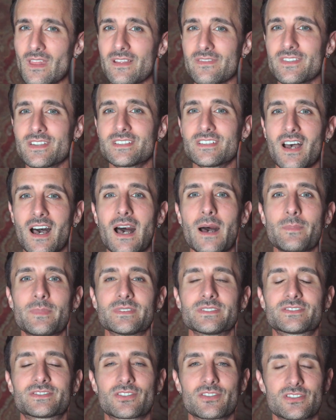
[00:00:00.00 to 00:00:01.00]
The top
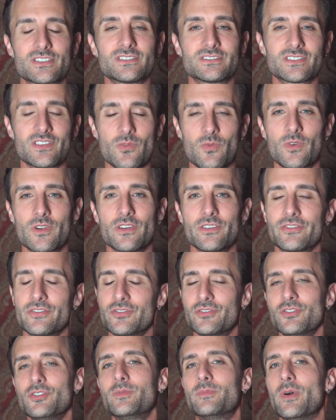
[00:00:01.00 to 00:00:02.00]
surgeons in the world who
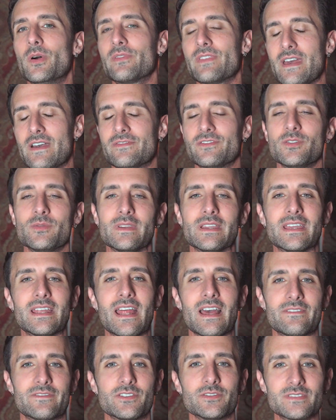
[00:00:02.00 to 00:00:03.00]
do both FUE and
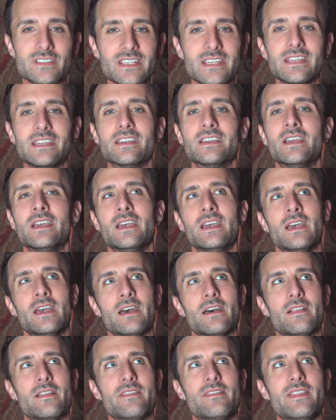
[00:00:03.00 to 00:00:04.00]
FUT,
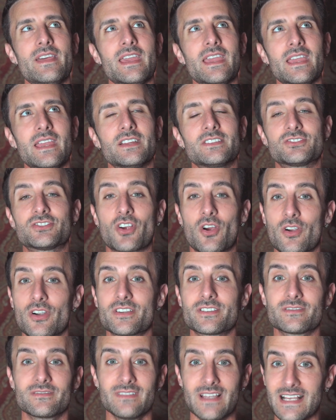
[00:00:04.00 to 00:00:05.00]
they
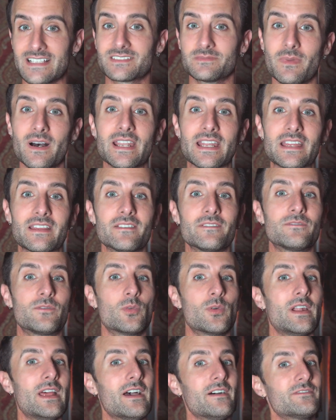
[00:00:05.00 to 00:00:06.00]
charge less money
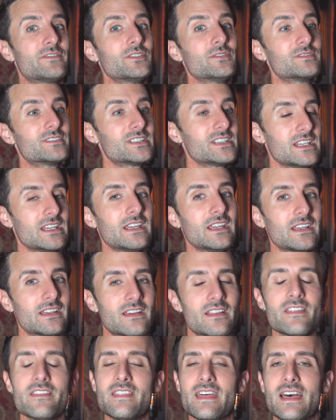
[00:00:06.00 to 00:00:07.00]
for FUT
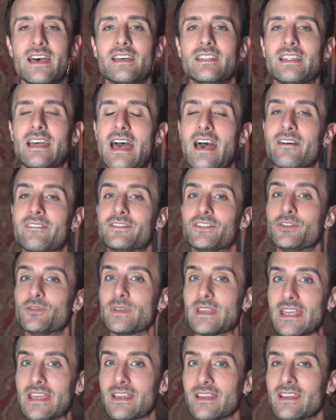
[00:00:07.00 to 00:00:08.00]
than
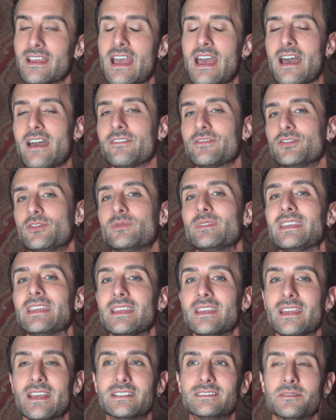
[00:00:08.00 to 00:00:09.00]
FUE.
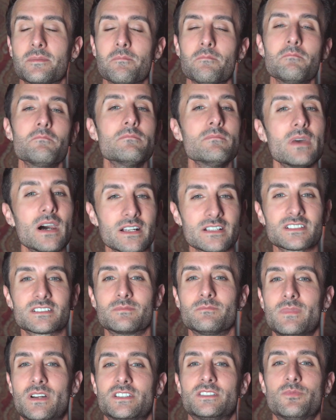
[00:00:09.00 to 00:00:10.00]
FUE is a much
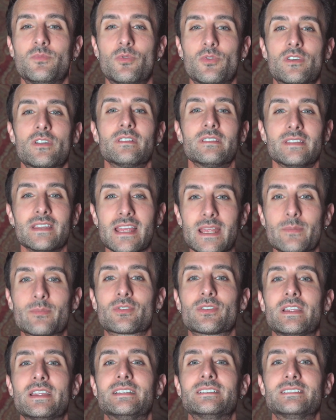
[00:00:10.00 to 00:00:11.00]
more
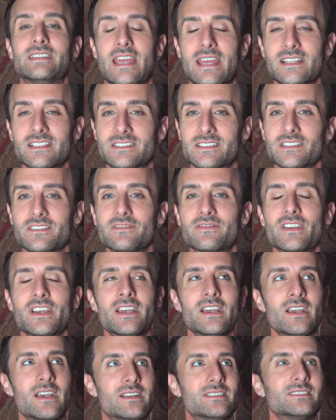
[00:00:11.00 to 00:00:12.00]
labor-intensive
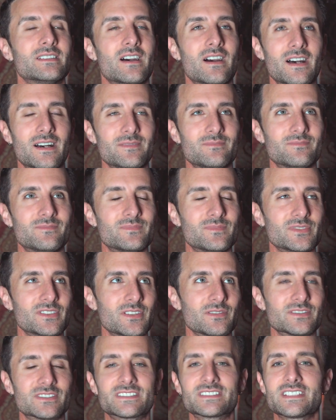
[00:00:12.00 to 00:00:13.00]

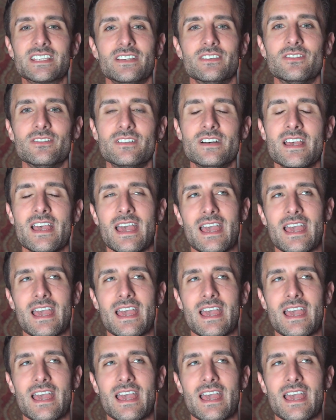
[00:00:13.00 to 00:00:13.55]
skill.